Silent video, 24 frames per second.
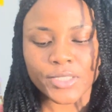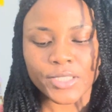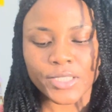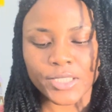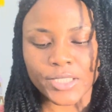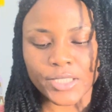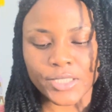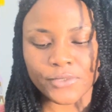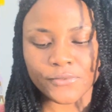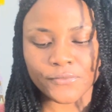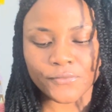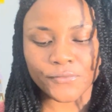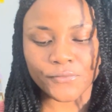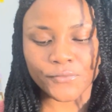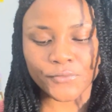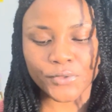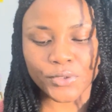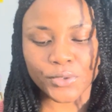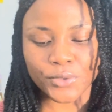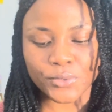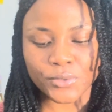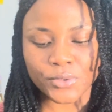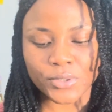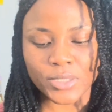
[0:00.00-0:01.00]
If
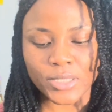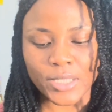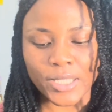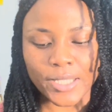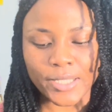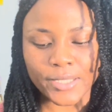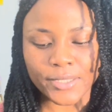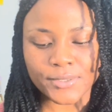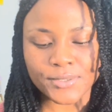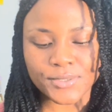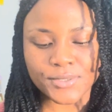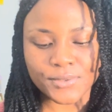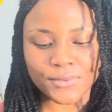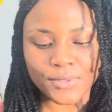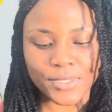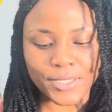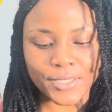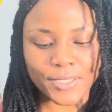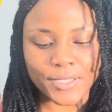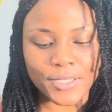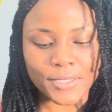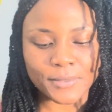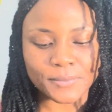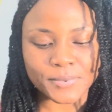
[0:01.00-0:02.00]
you'd like to
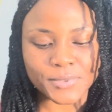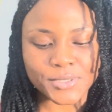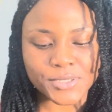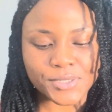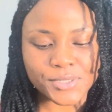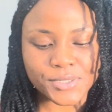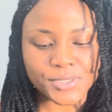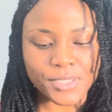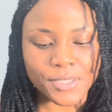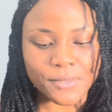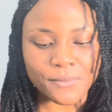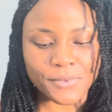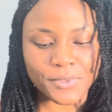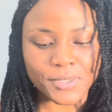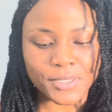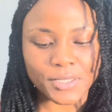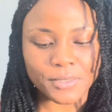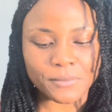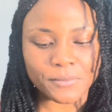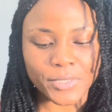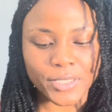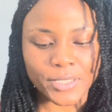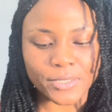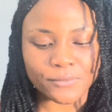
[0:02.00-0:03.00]
accomplish
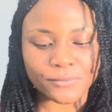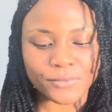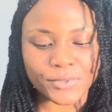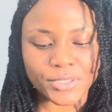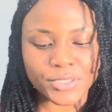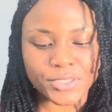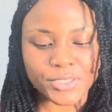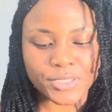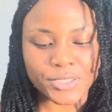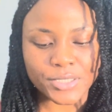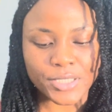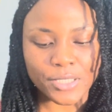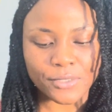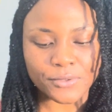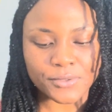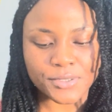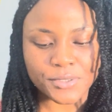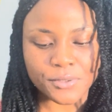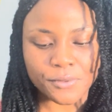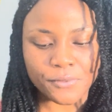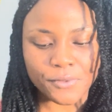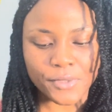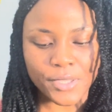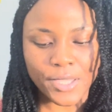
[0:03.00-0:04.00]
something by reaching out
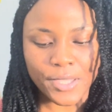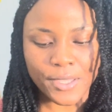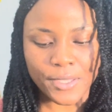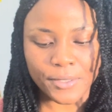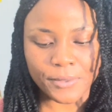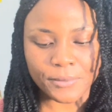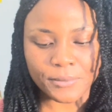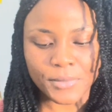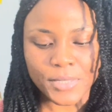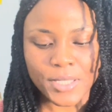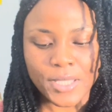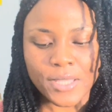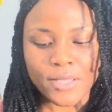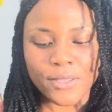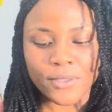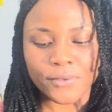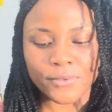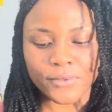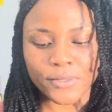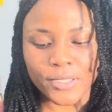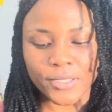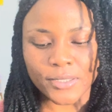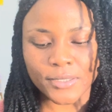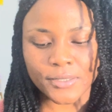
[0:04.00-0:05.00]
to them,
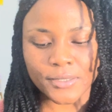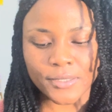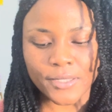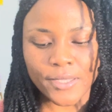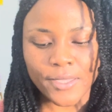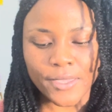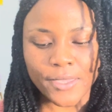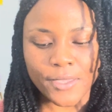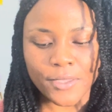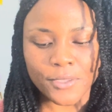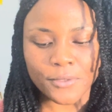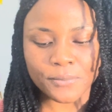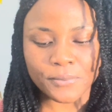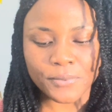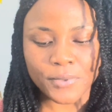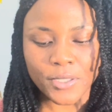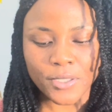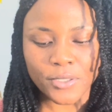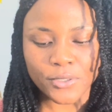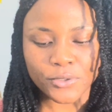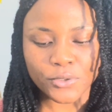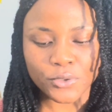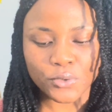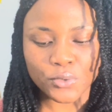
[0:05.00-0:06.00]
they can help
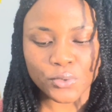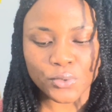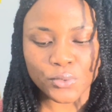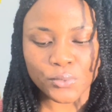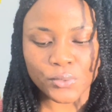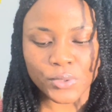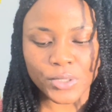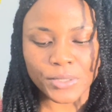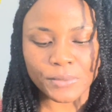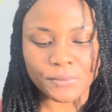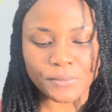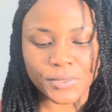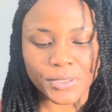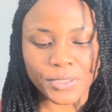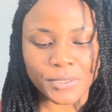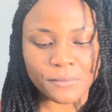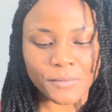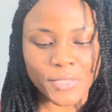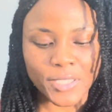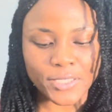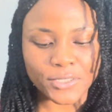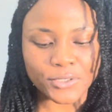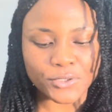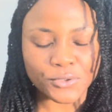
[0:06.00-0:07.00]
you
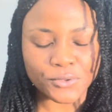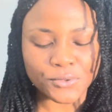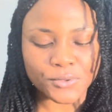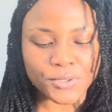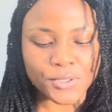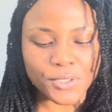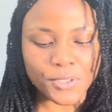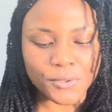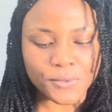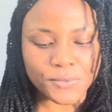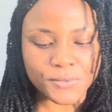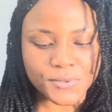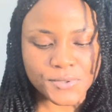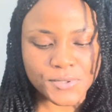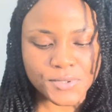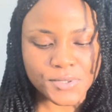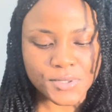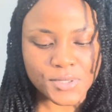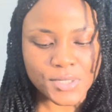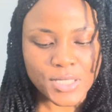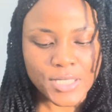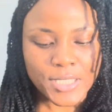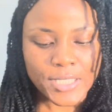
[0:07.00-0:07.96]
implement your goals.